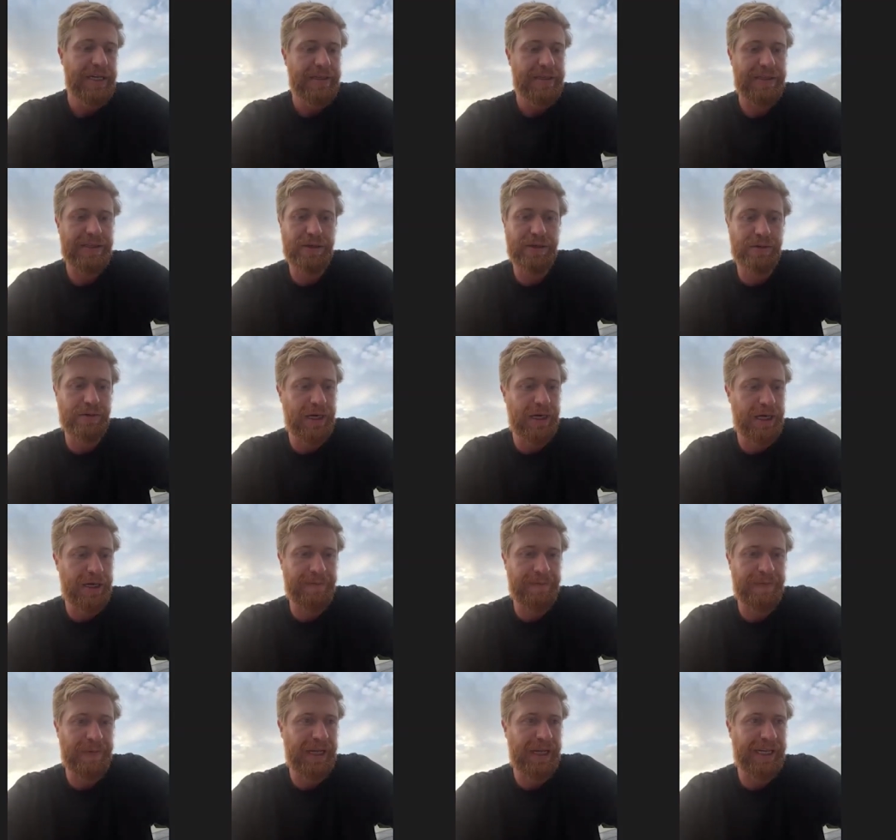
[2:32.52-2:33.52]
So, uh,
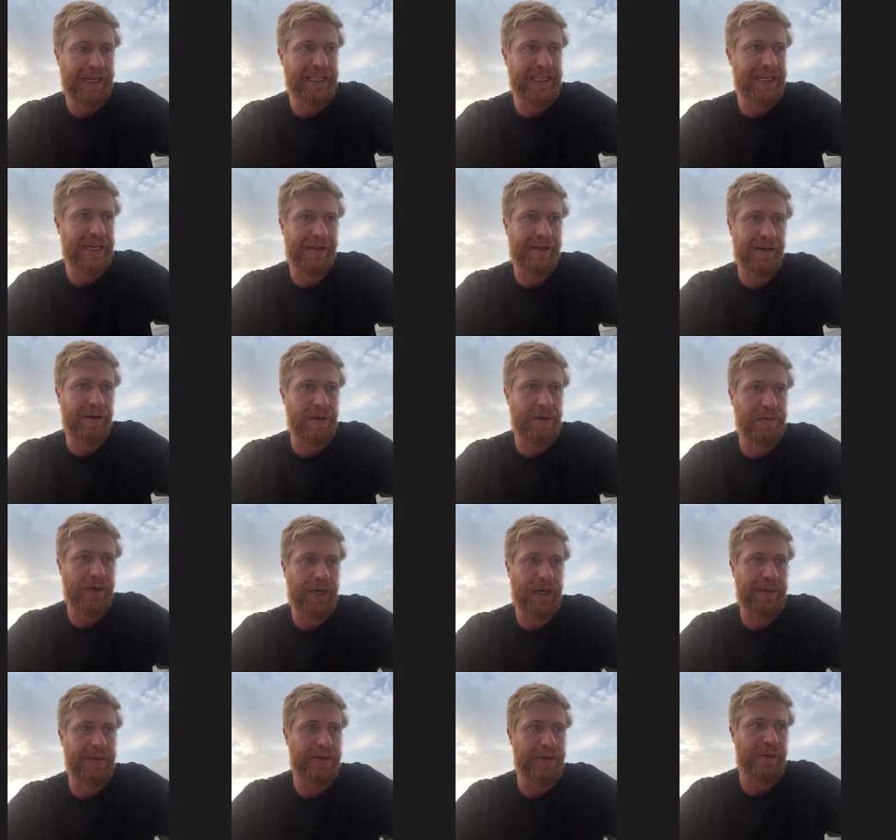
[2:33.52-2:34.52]
like I said, you know, I'm gonna
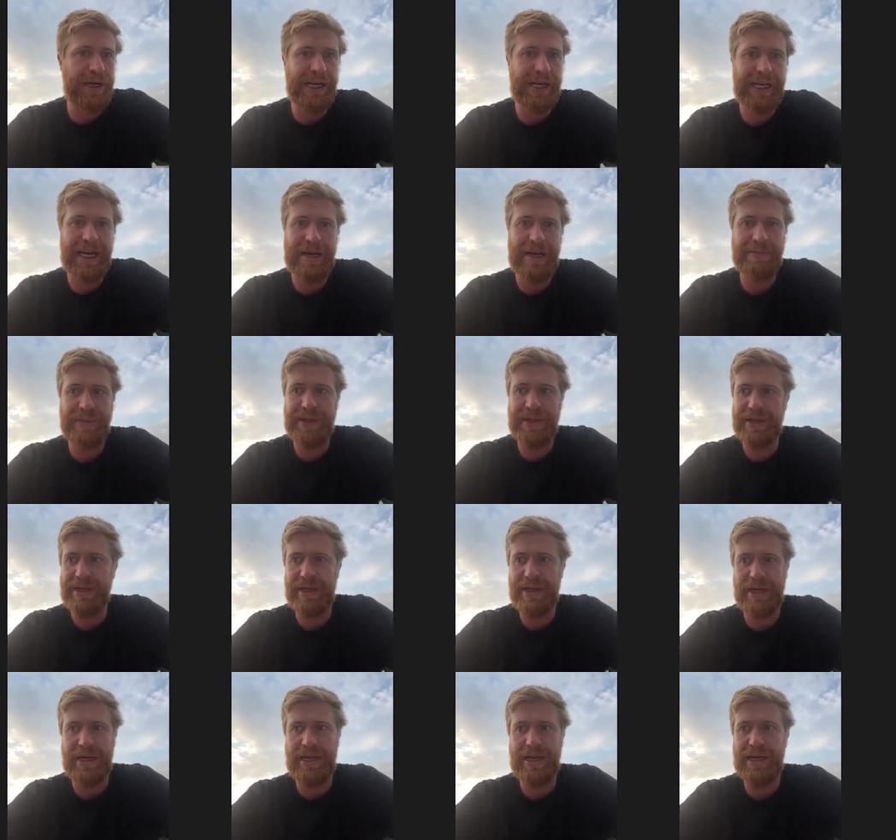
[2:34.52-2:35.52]
come to training camp, and
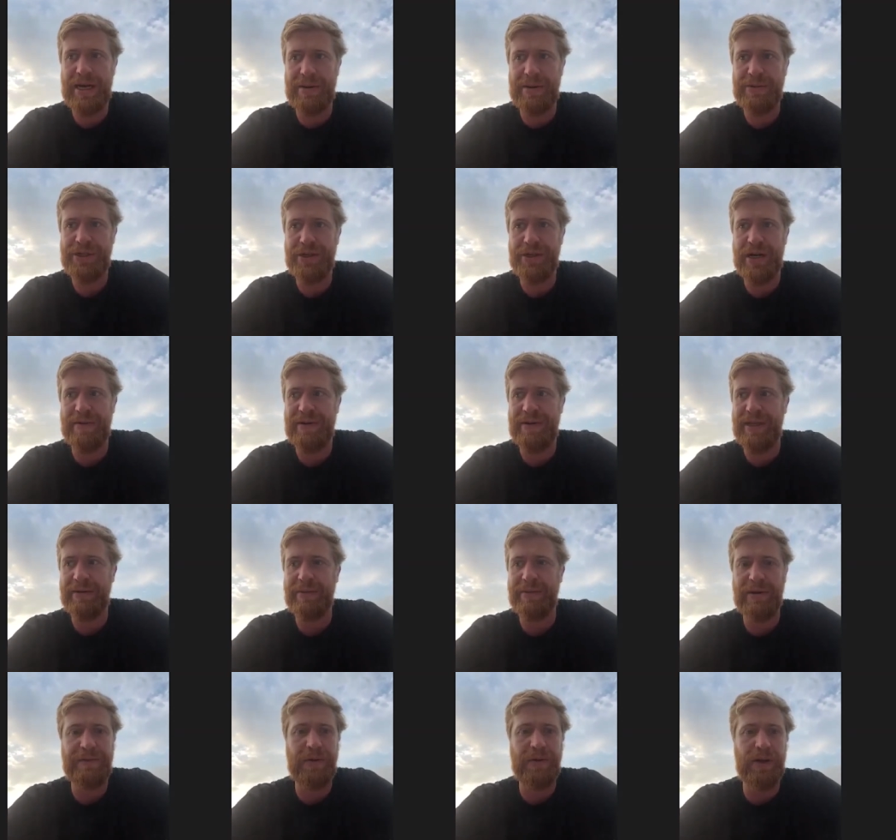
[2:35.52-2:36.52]
uh, and I'm sure everything
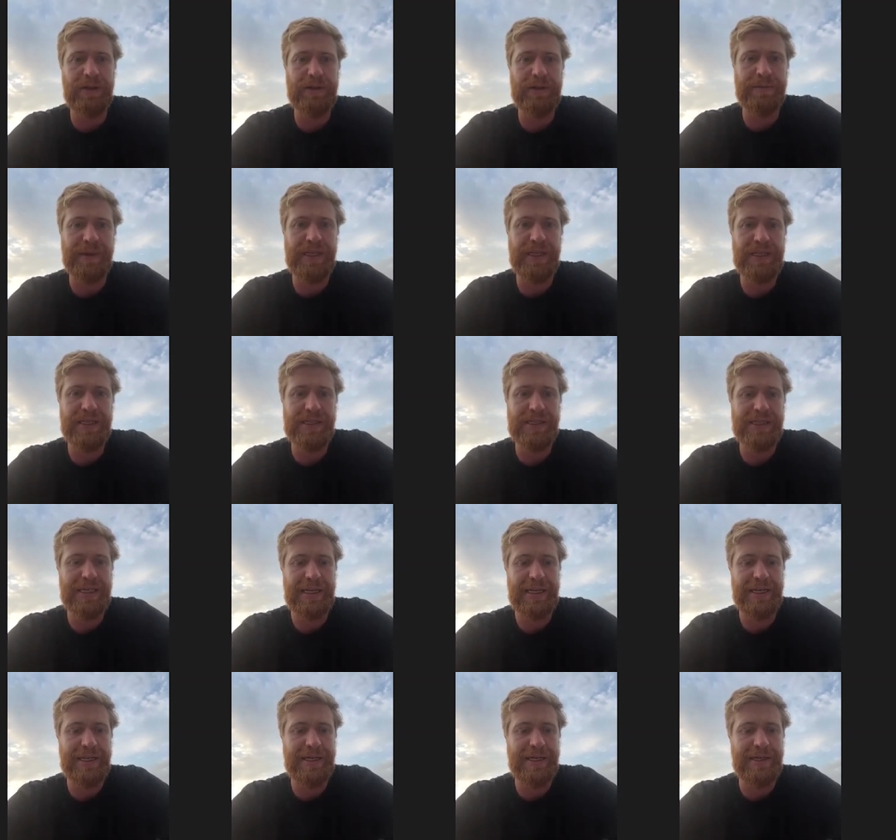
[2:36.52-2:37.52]
will fall into pieces,
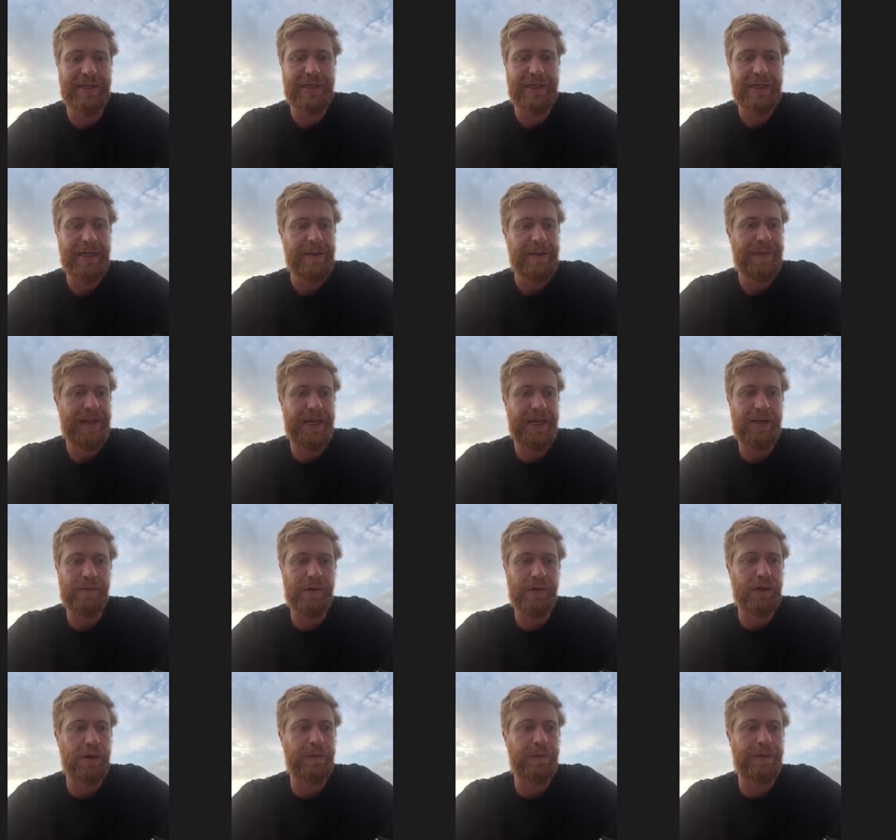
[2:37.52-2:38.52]
and uh, and it
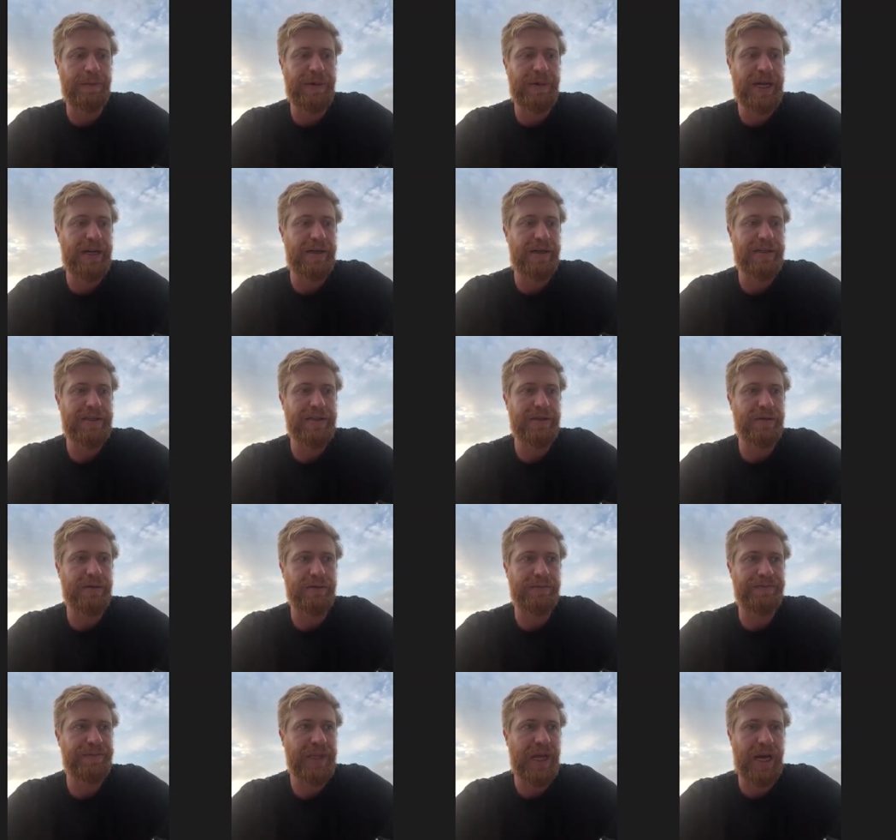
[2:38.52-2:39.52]
will go from there.
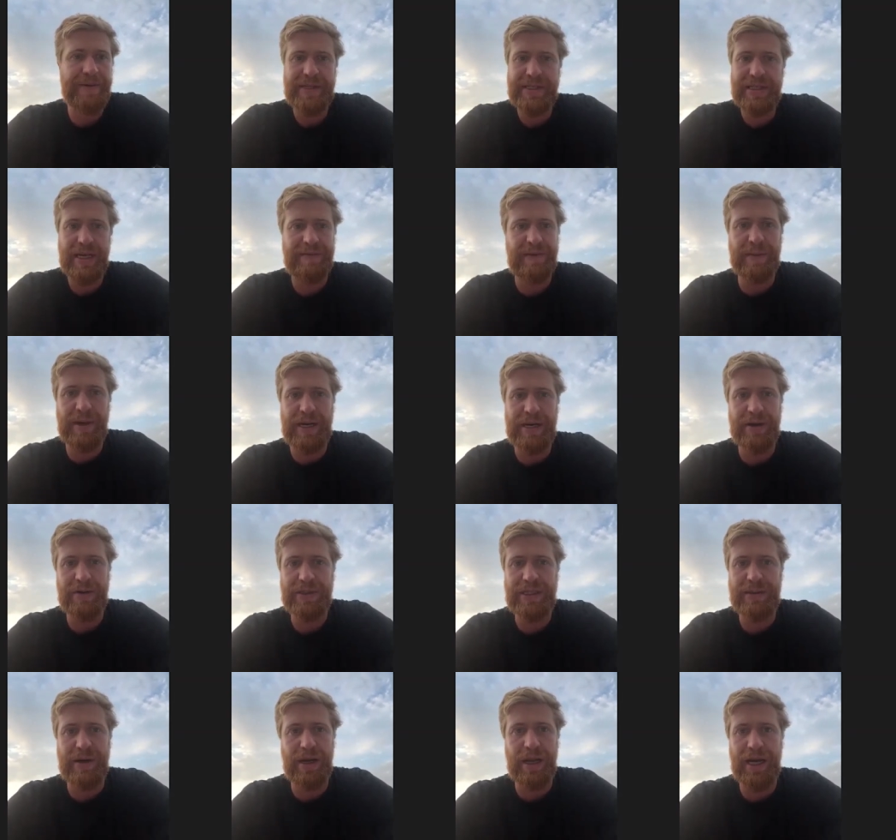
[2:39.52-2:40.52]
So obviously, everybody
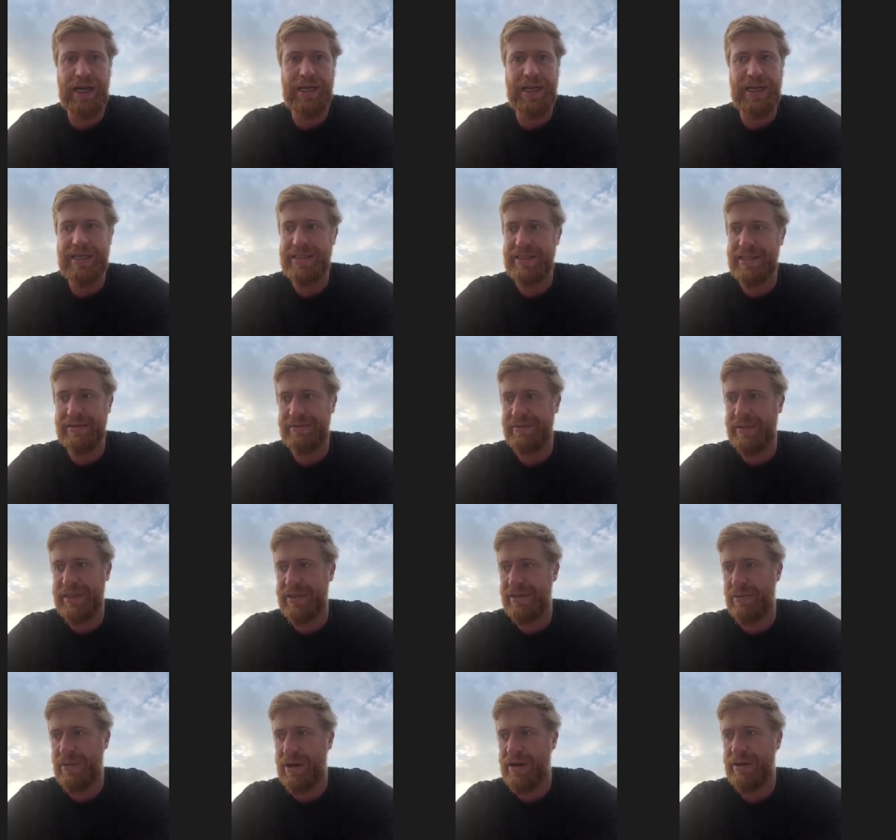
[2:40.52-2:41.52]
knows about Laine. is a, is
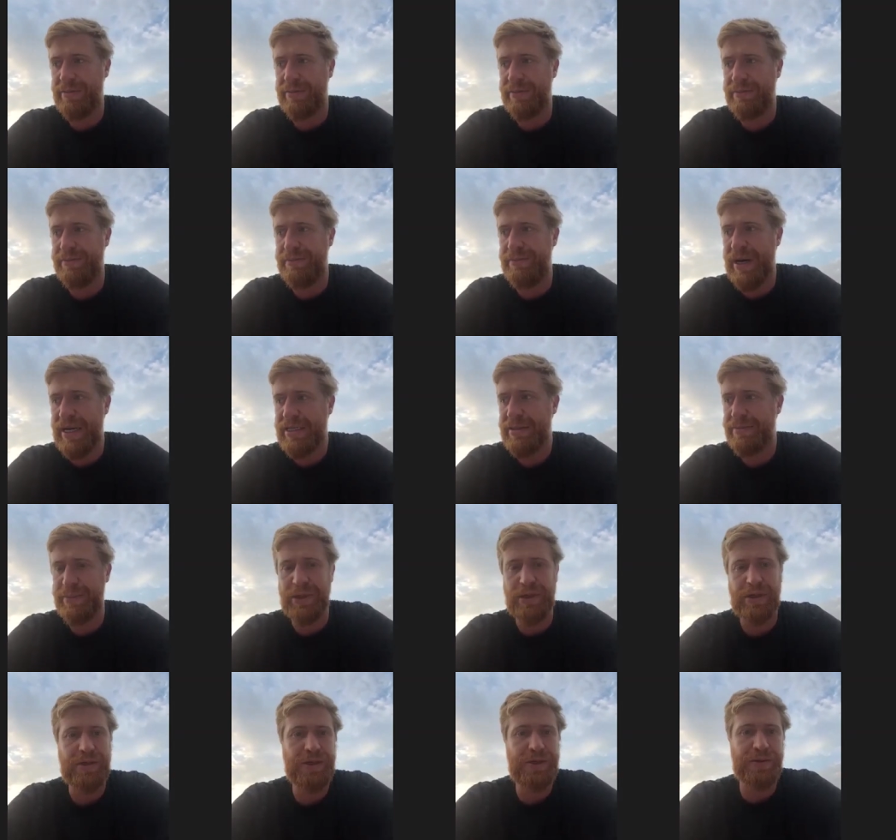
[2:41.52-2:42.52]
a, one of the best
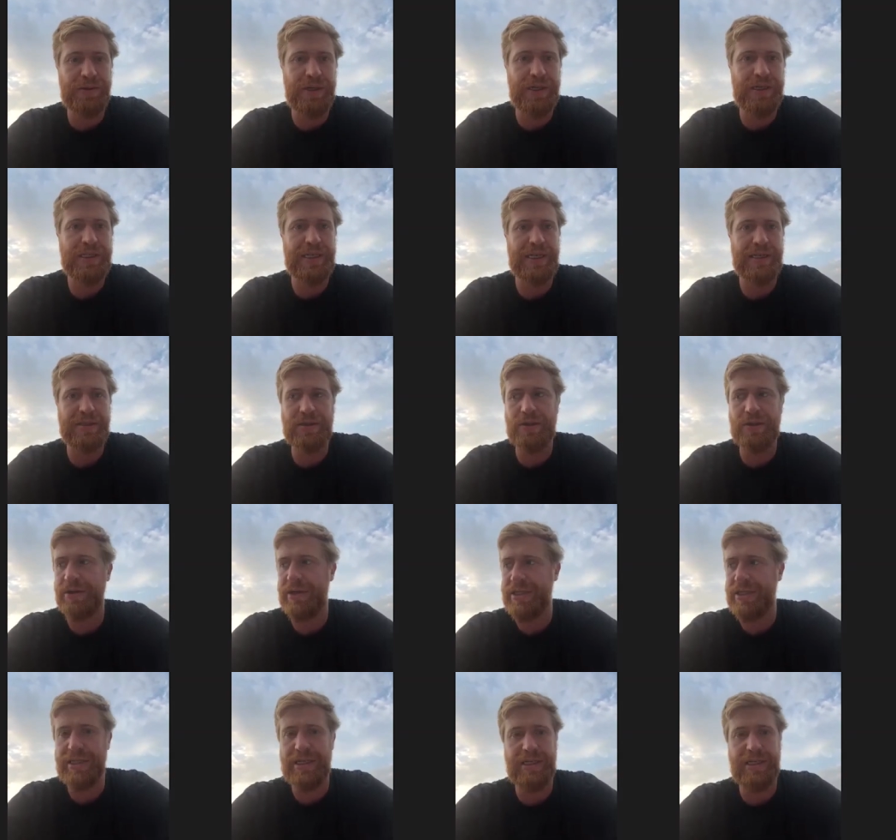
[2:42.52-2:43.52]
pure shooters and
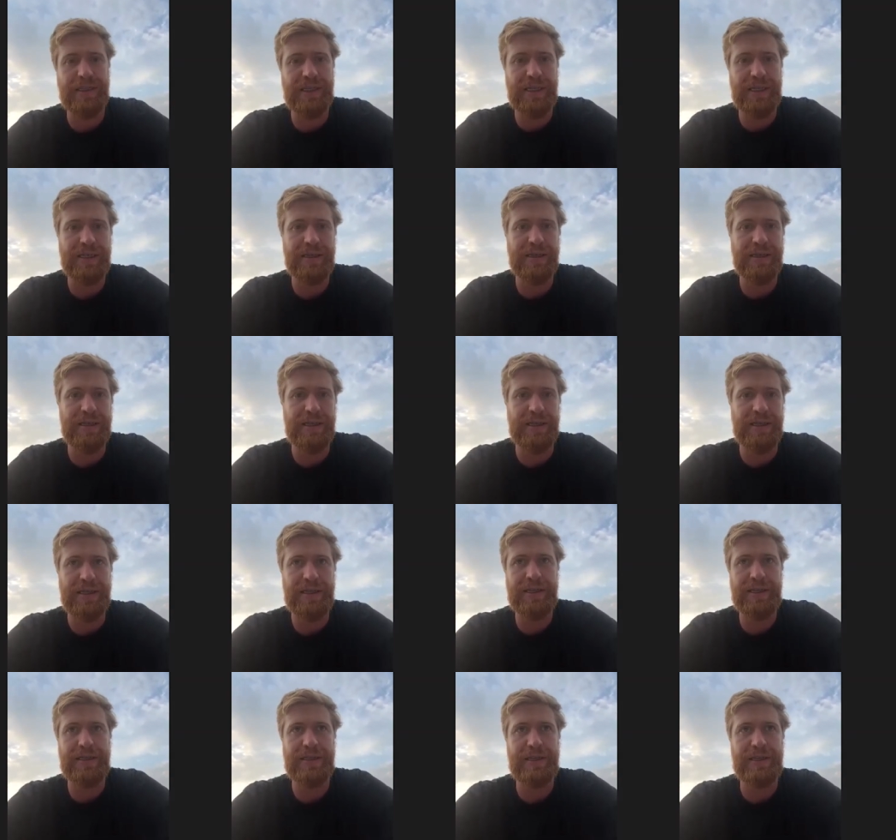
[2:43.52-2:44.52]
scorers in a, in a, in
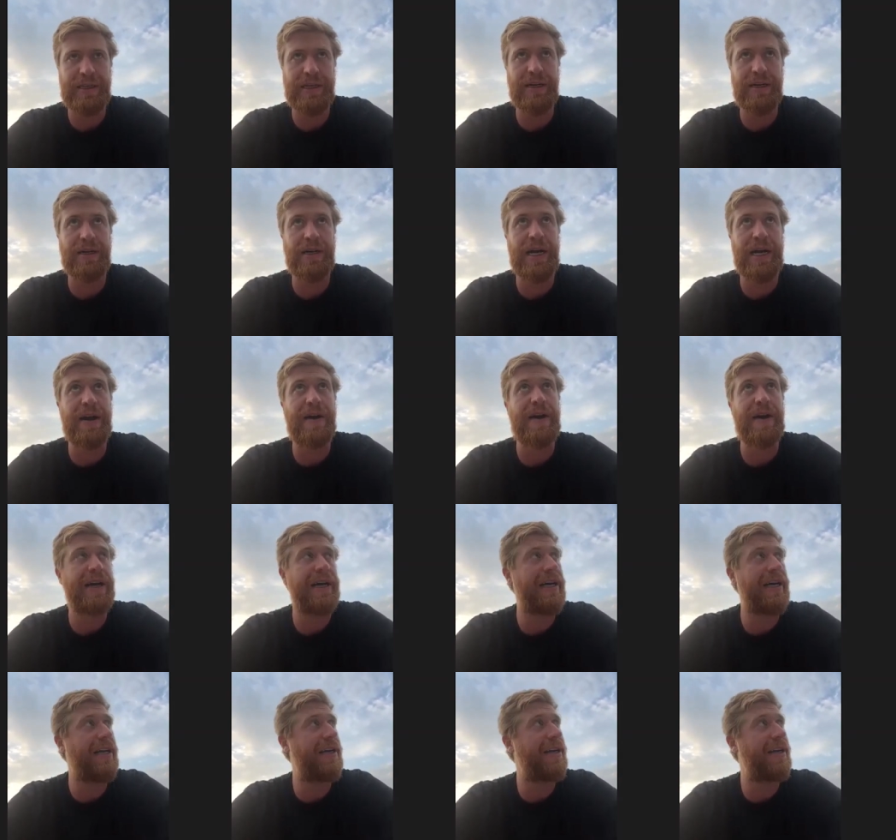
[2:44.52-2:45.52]
a, in our era,
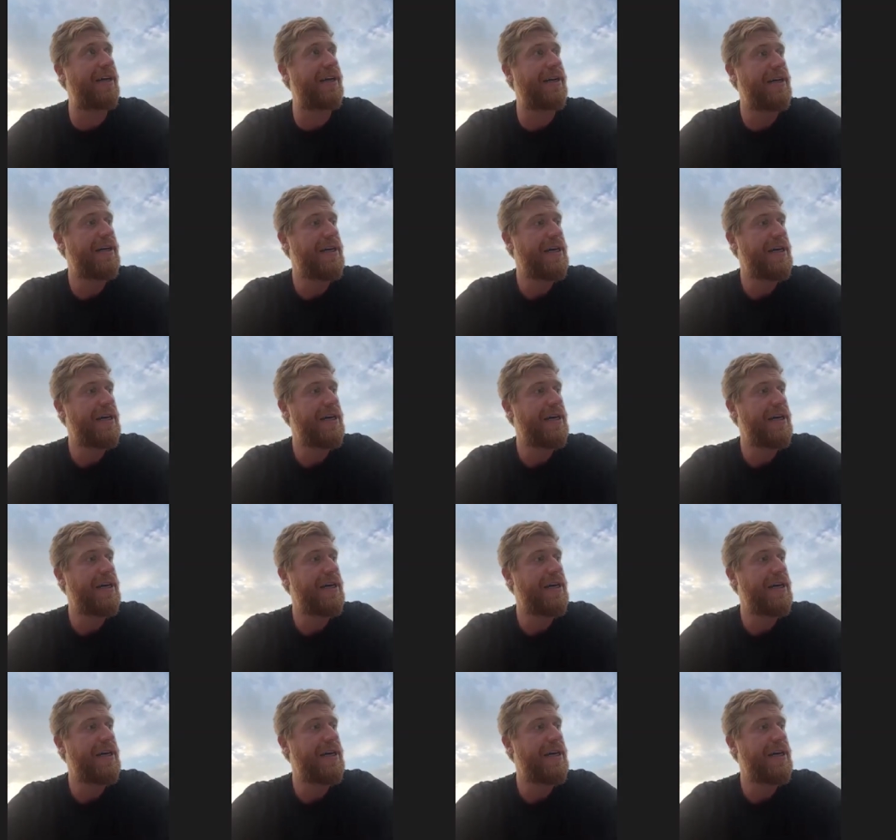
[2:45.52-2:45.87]
and. Uh,